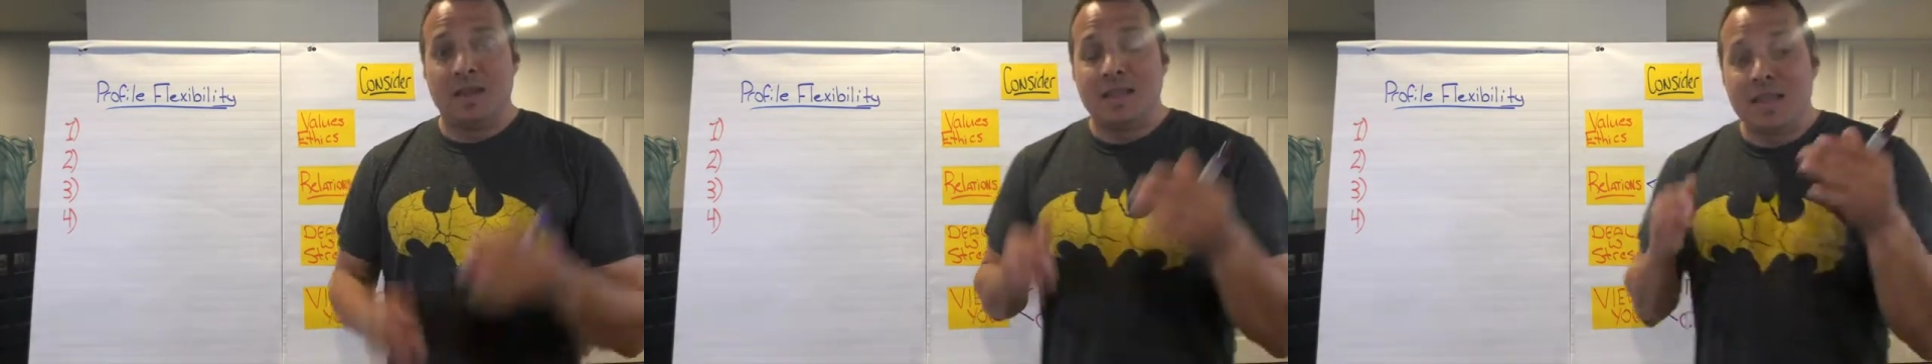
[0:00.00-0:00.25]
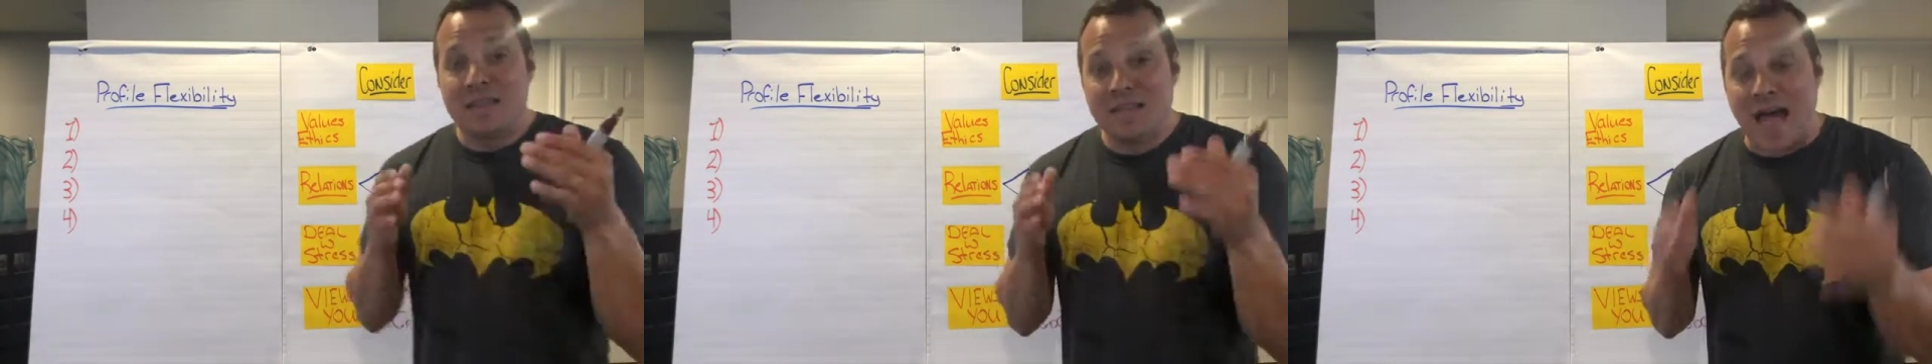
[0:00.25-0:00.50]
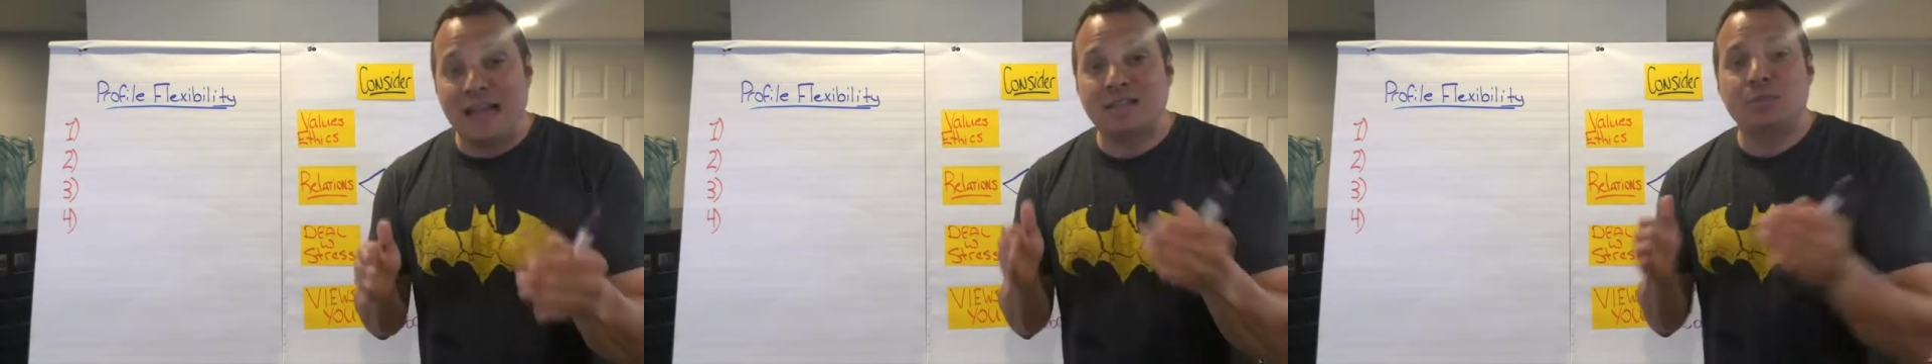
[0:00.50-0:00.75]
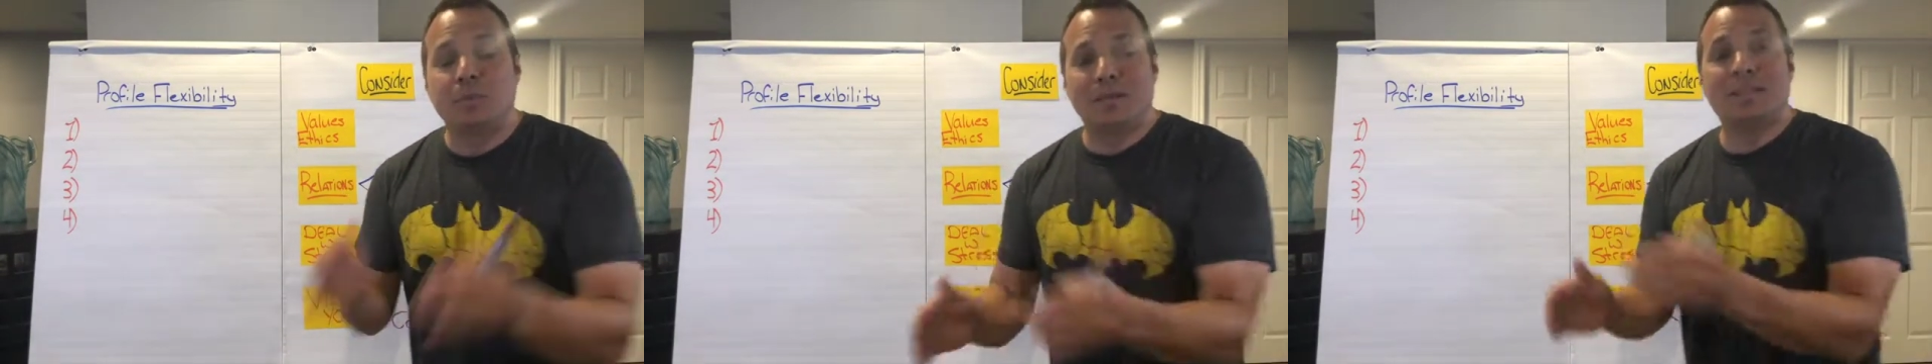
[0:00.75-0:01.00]

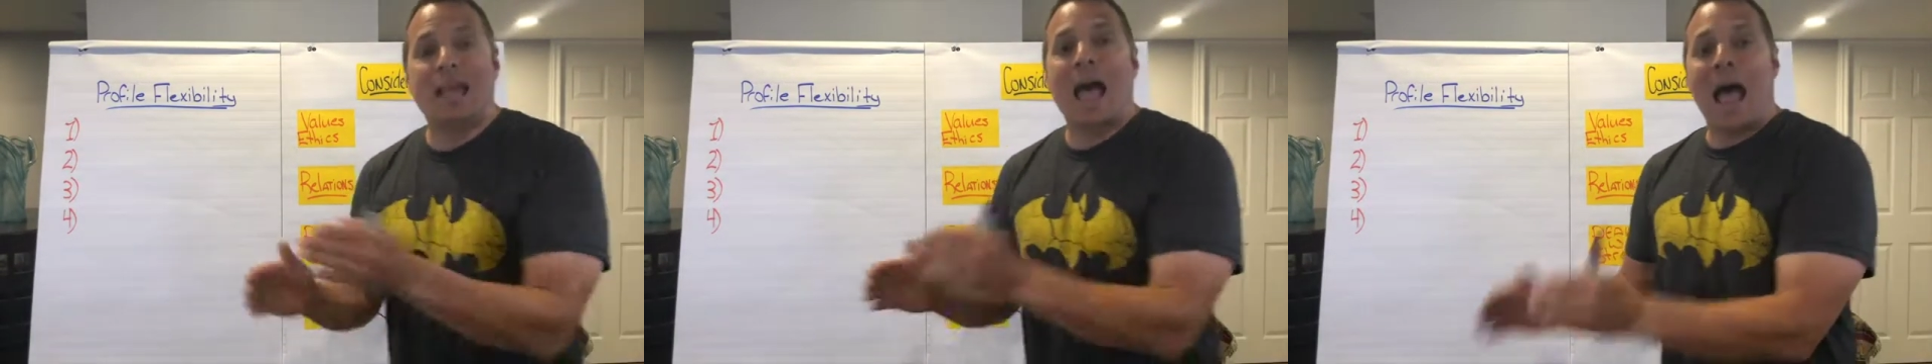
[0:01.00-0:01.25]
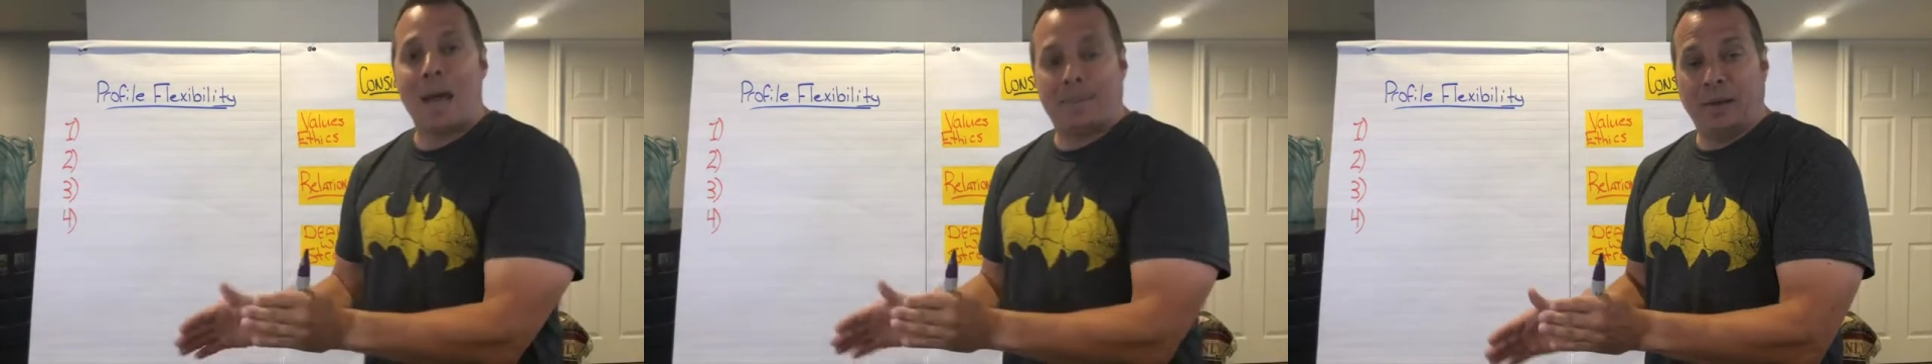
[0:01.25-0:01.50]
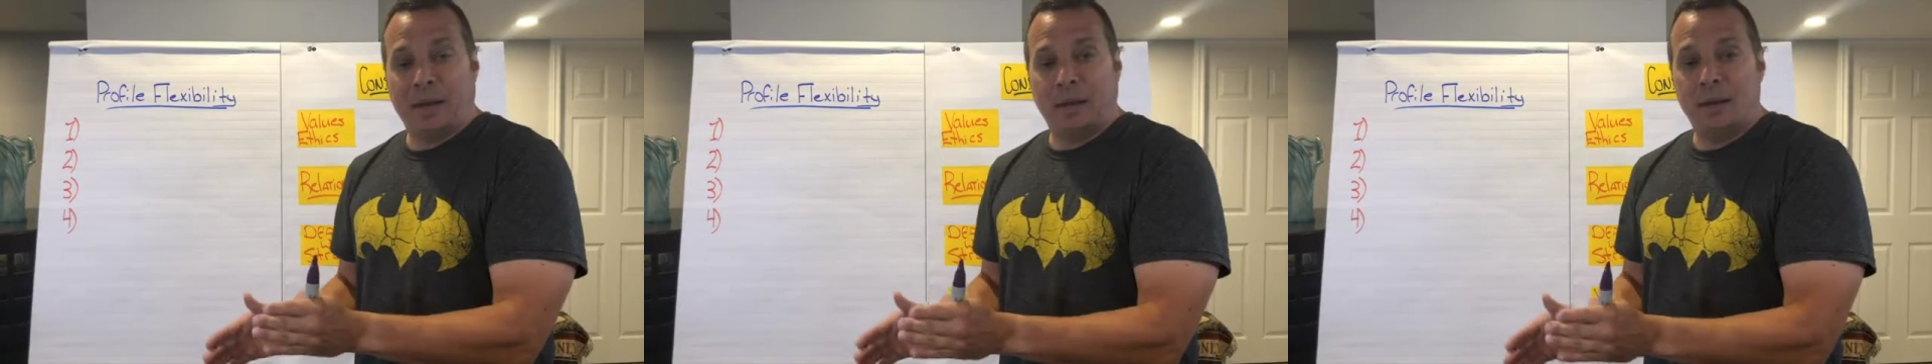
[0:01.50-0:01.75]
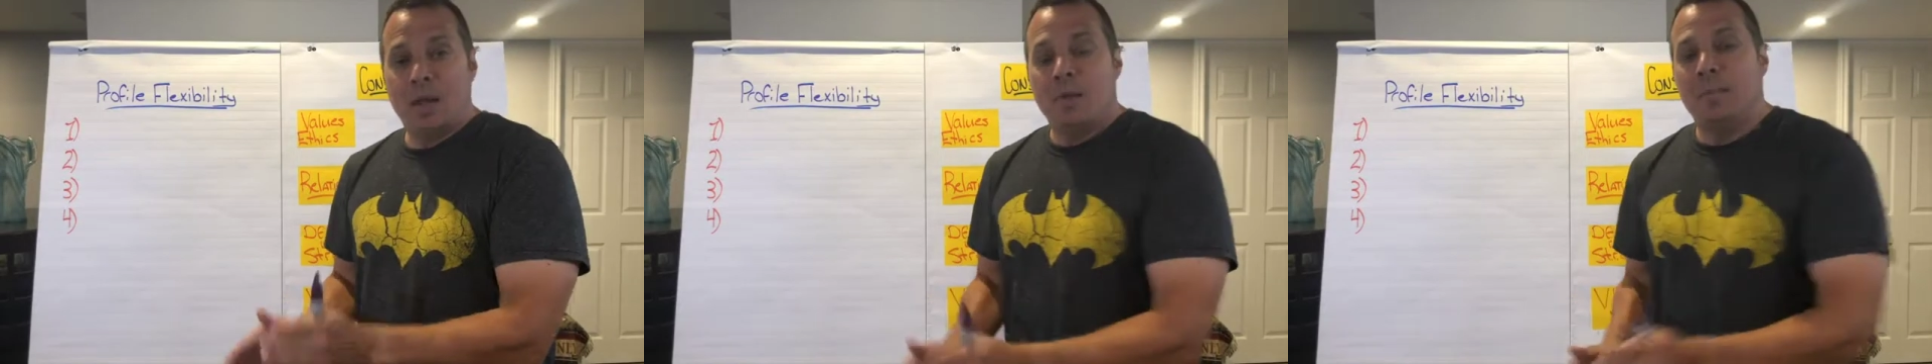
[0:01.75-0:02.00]
That's what's happening.
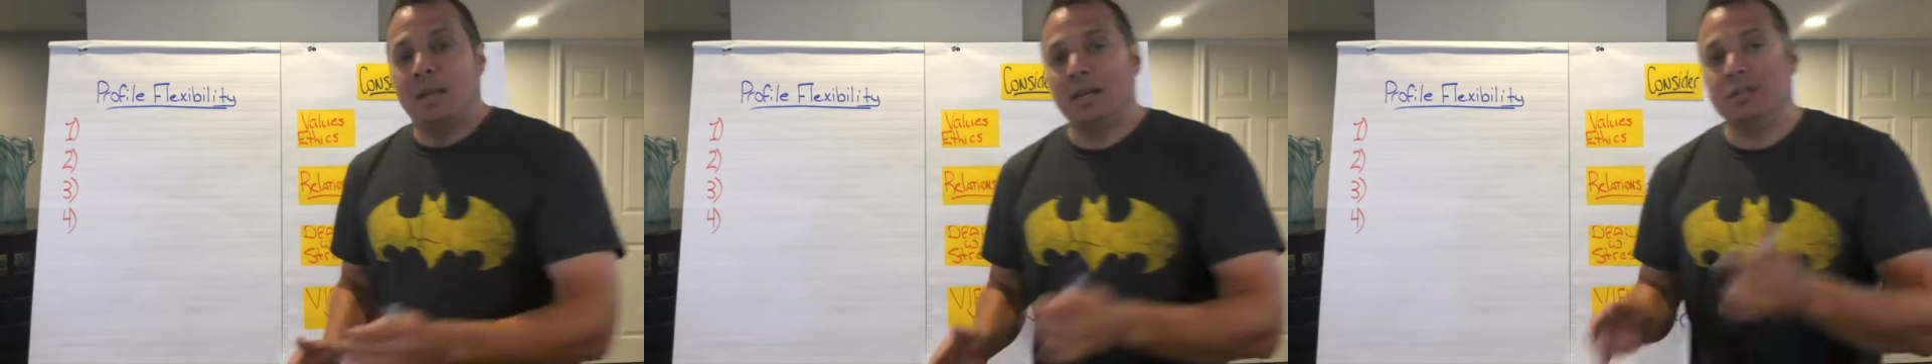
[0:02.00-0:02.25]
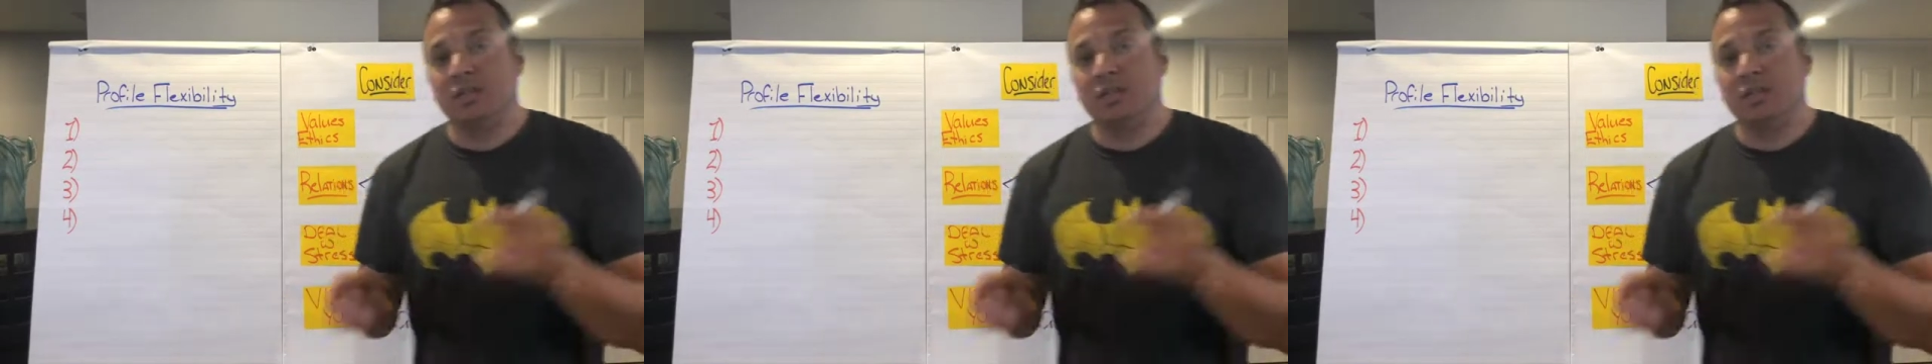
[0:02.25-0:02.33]
Because